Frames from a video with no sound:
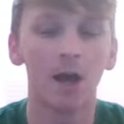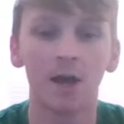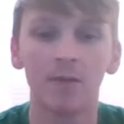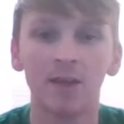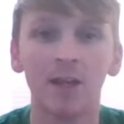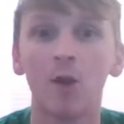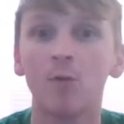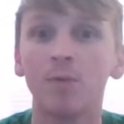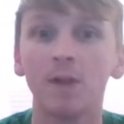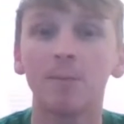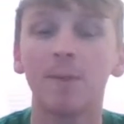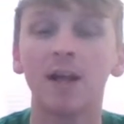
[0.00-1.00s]
The
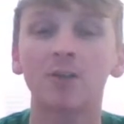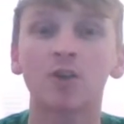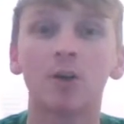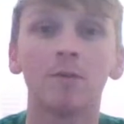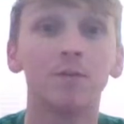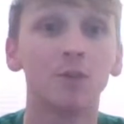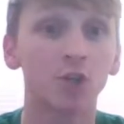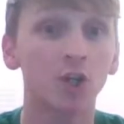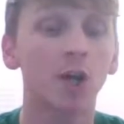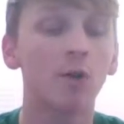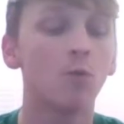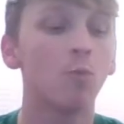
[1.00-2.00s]
opening match of the
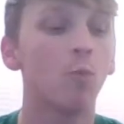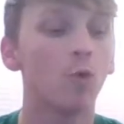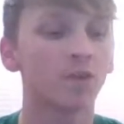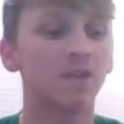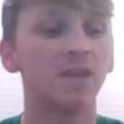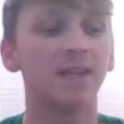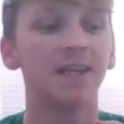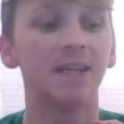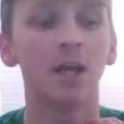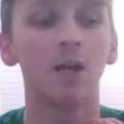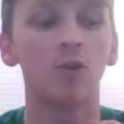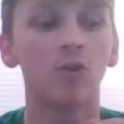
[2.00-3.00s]
show was the
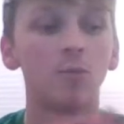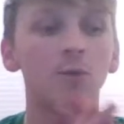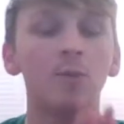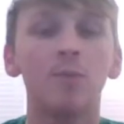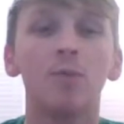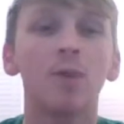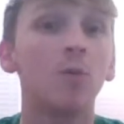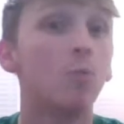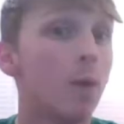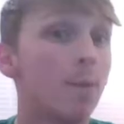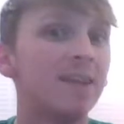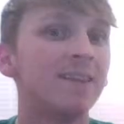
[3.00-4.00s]
WWE
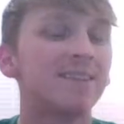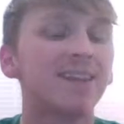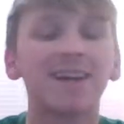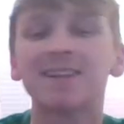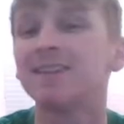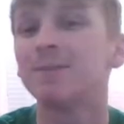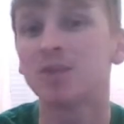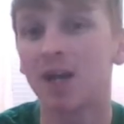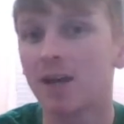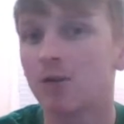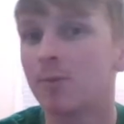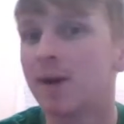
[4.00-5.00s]
Women's Tag Team
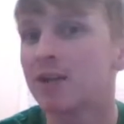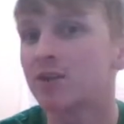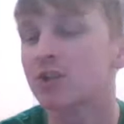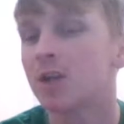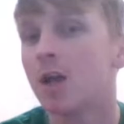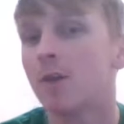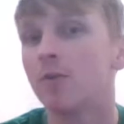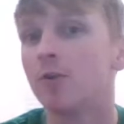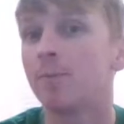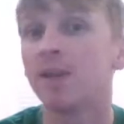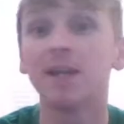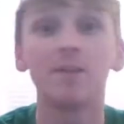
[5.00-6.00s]
title match
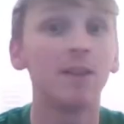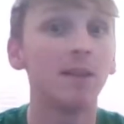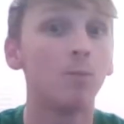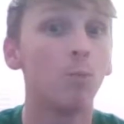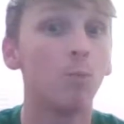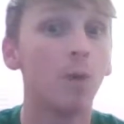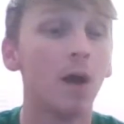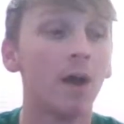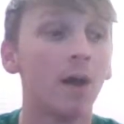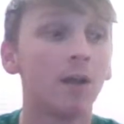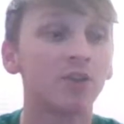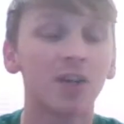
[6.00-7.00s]
that pitted the
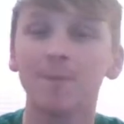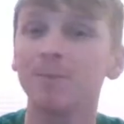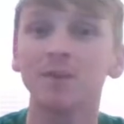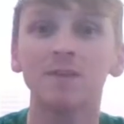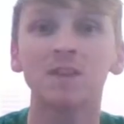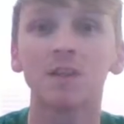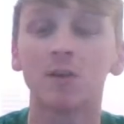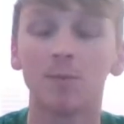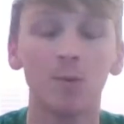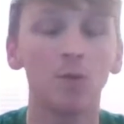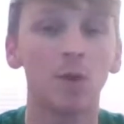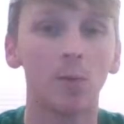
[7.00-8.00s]
champions, the
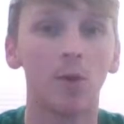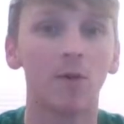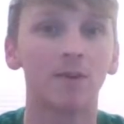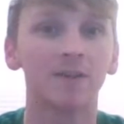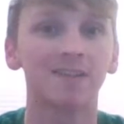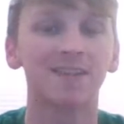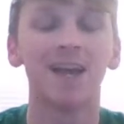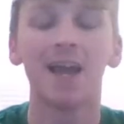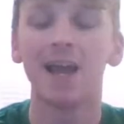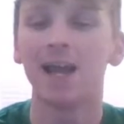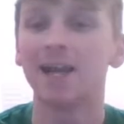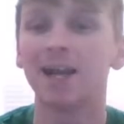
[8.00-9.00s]
Kabuki Warriors,
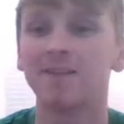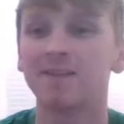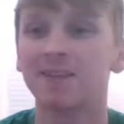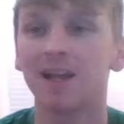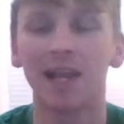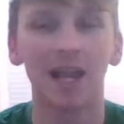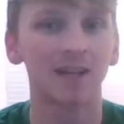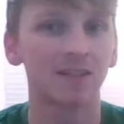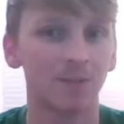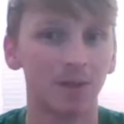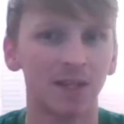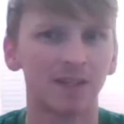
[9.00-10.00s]
against Alexa
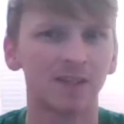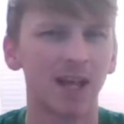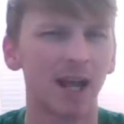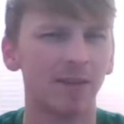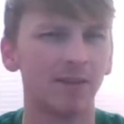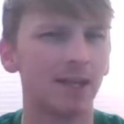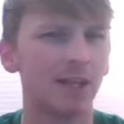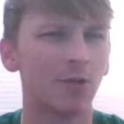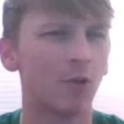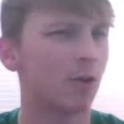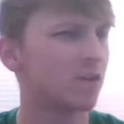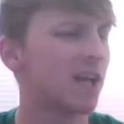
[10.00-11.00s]
Bliss and Nikki
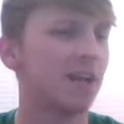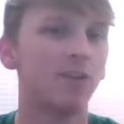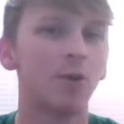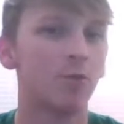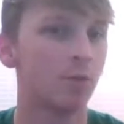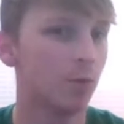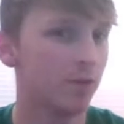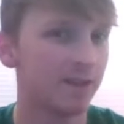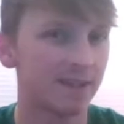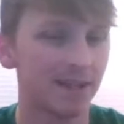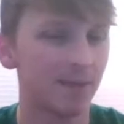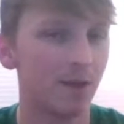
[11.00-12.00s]
Cross. I don't know what their
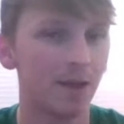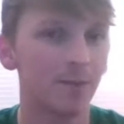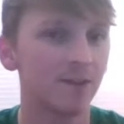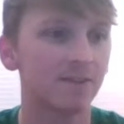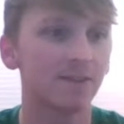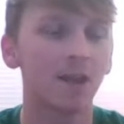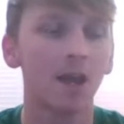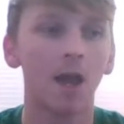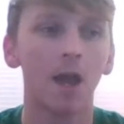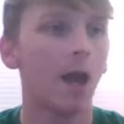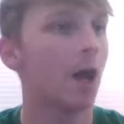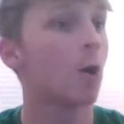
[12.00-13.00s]
team name is.
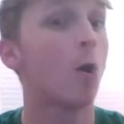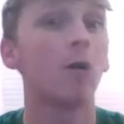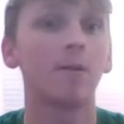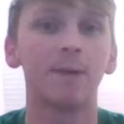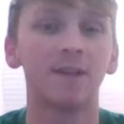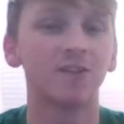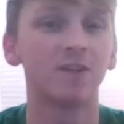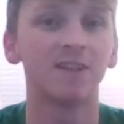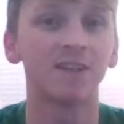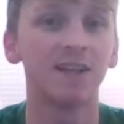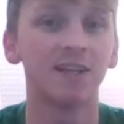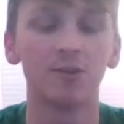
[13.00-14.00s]
I can't imagine
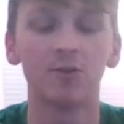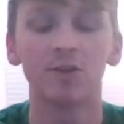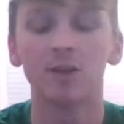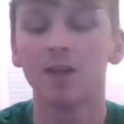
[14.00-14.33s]
it's any good.